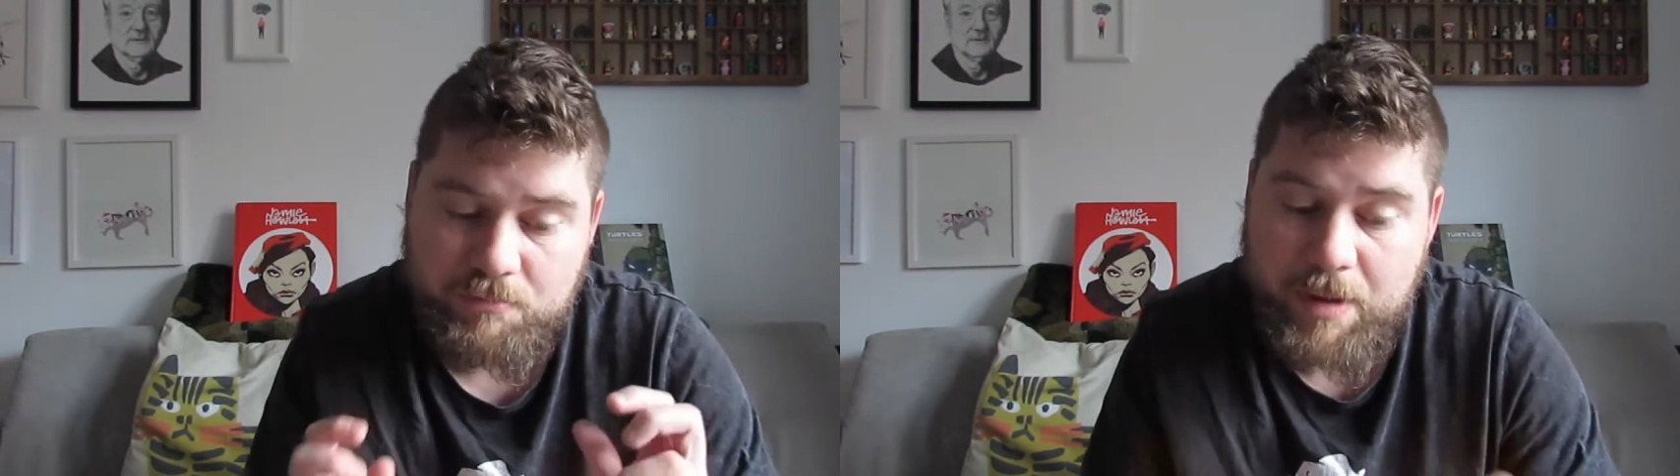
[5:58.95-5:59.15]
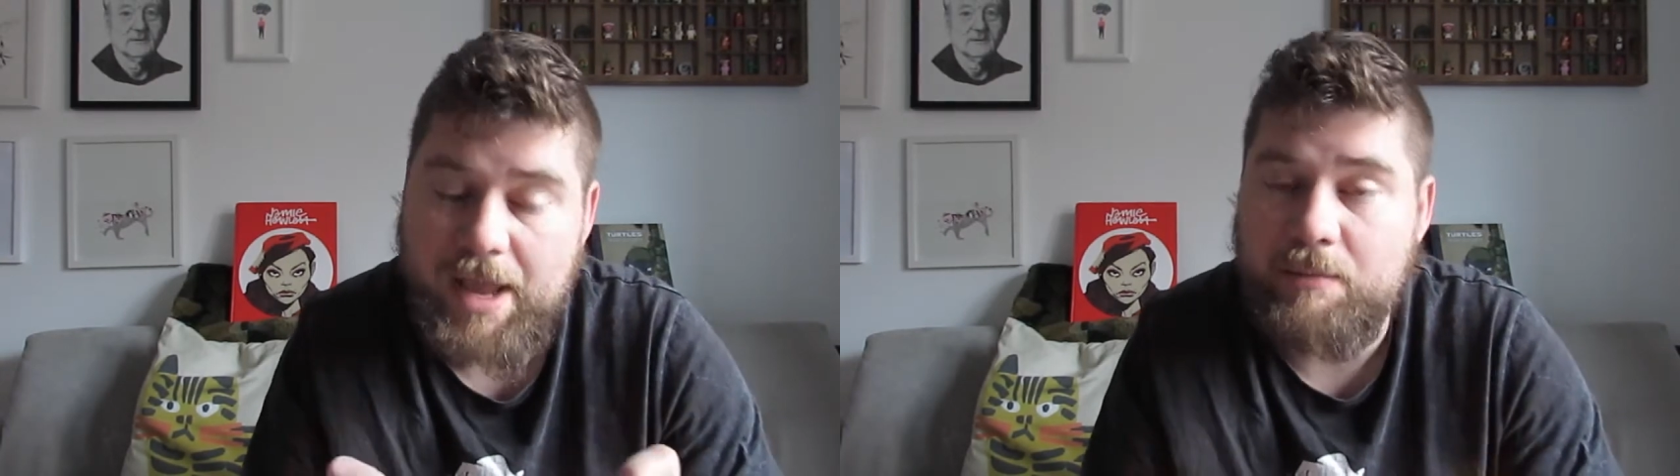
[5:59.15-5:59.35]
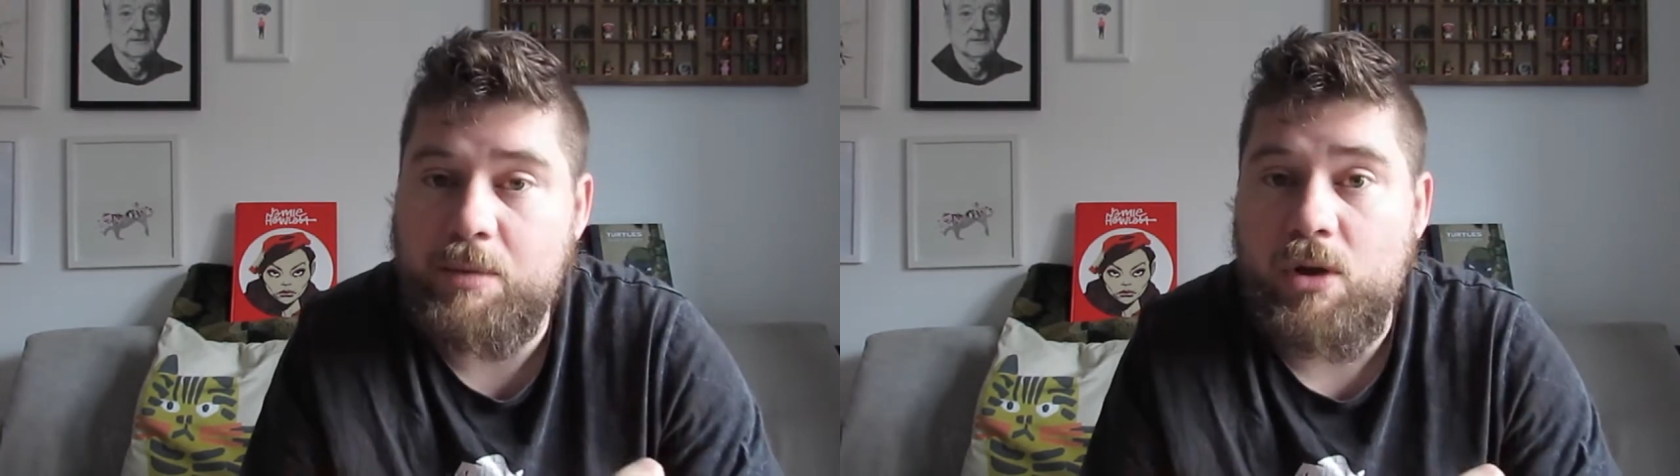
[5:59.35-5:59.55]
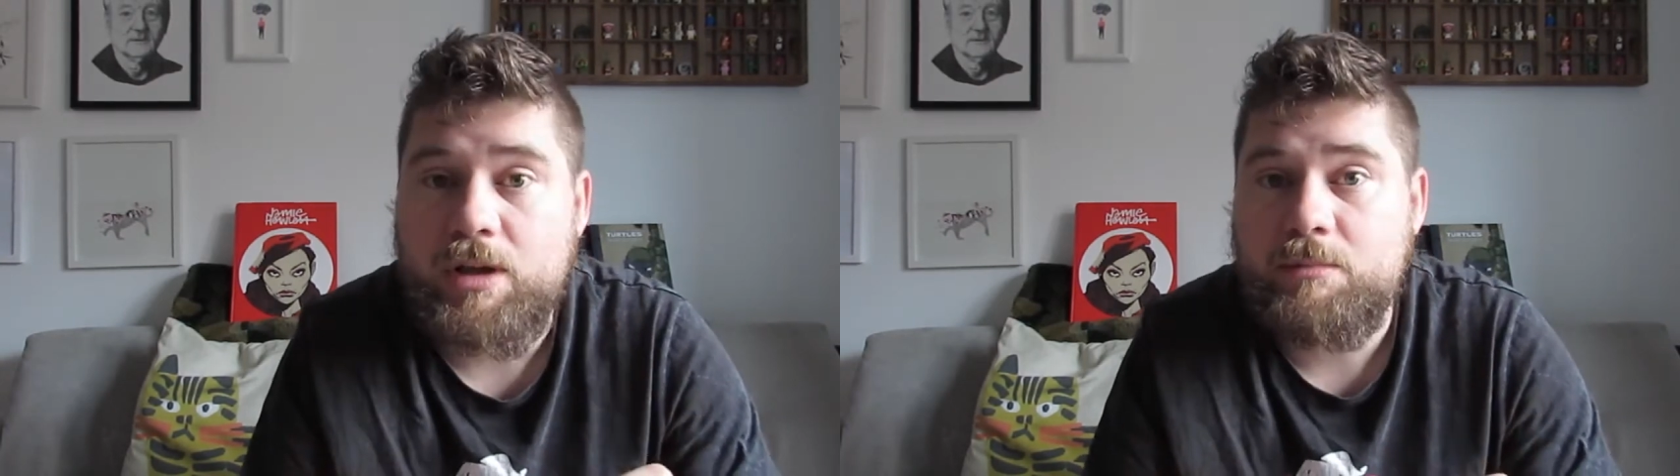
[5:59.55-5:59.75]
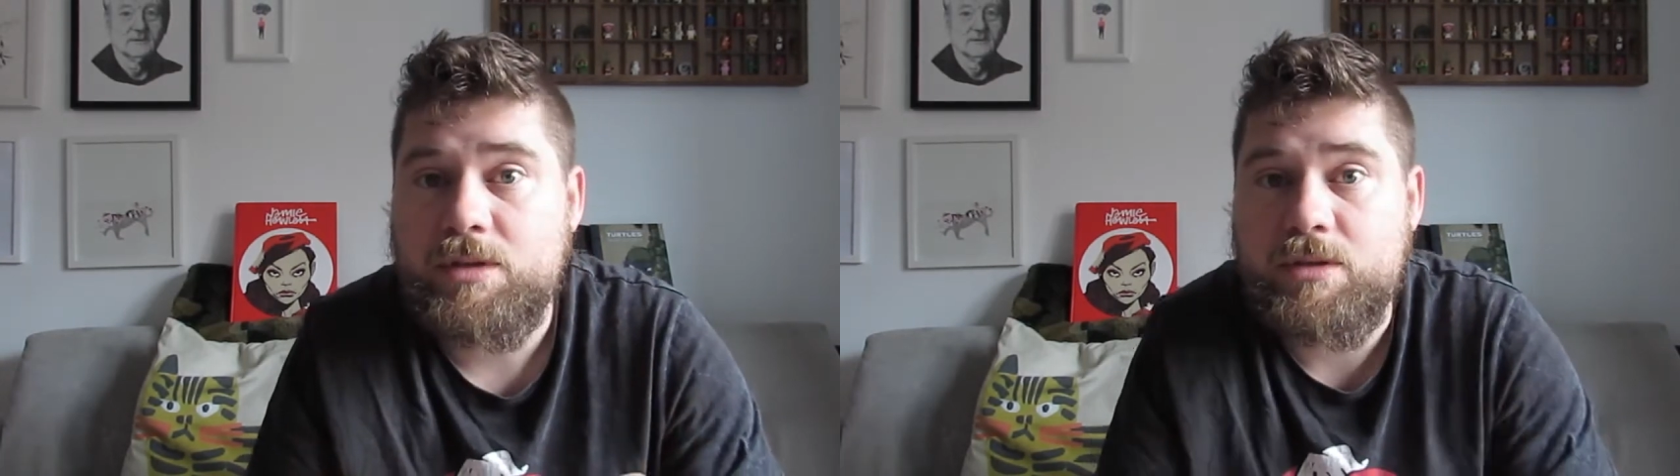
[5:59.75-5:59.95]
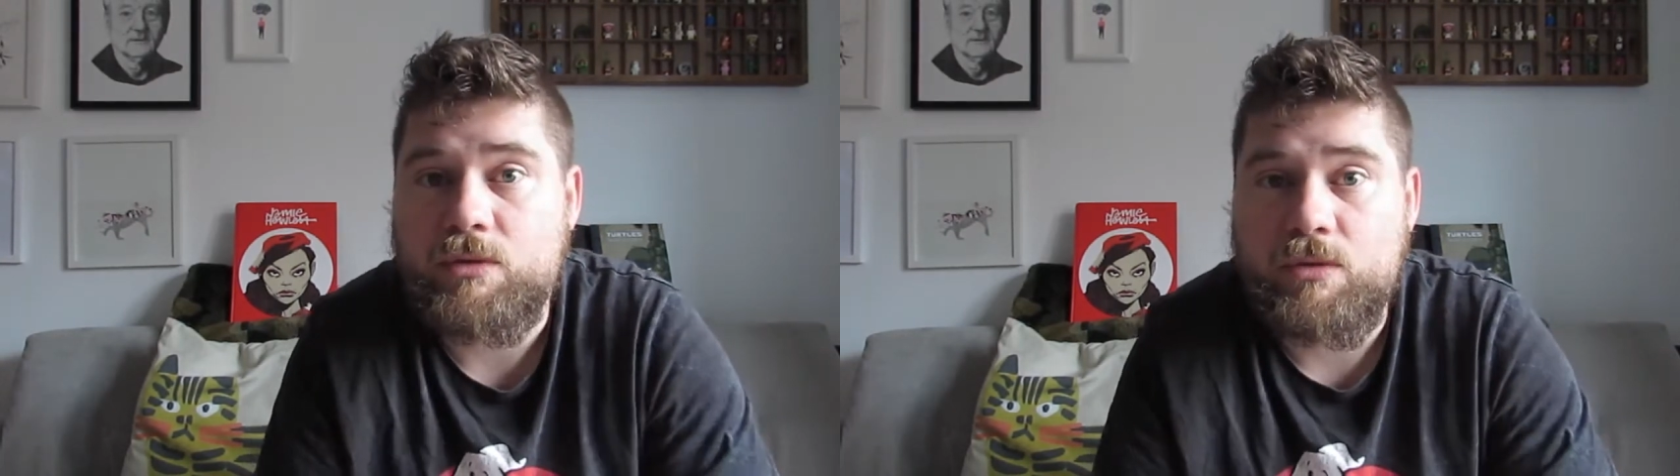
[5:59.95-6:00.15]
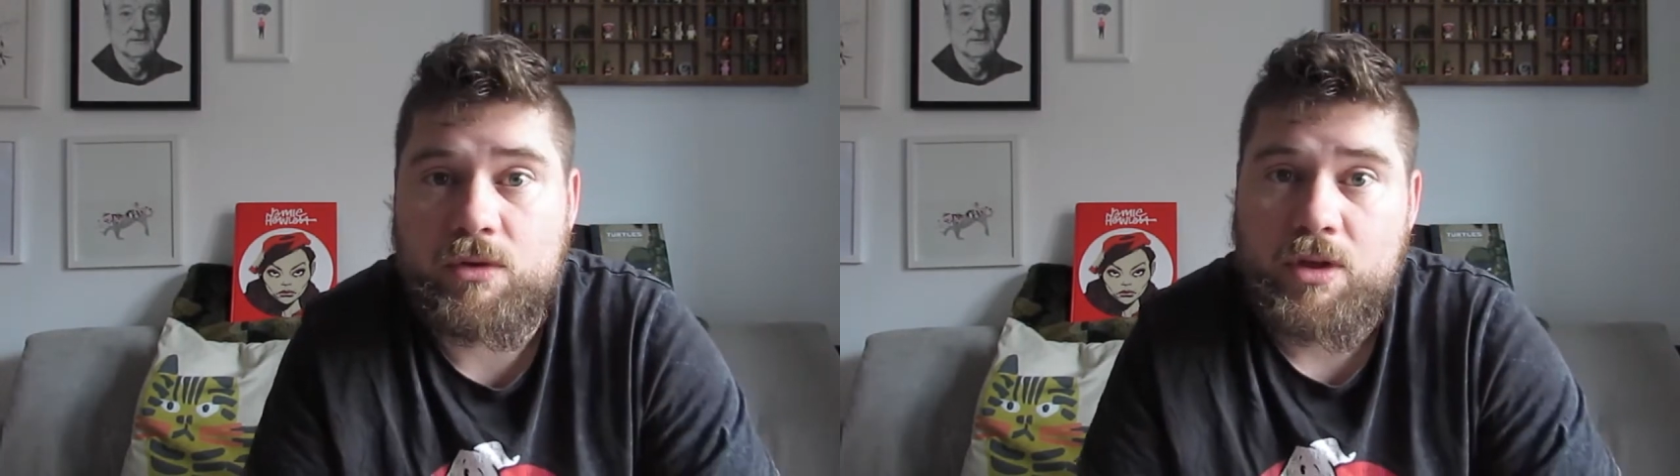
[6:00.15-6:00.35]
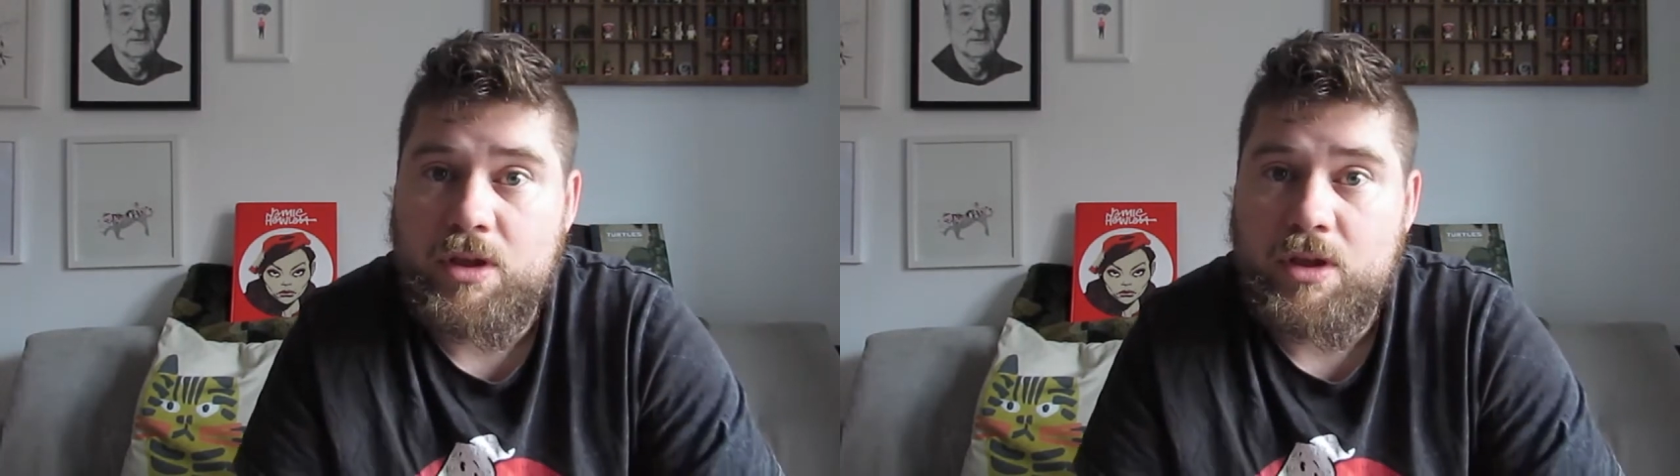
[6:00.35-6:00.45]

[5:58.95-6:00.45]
panpipes, or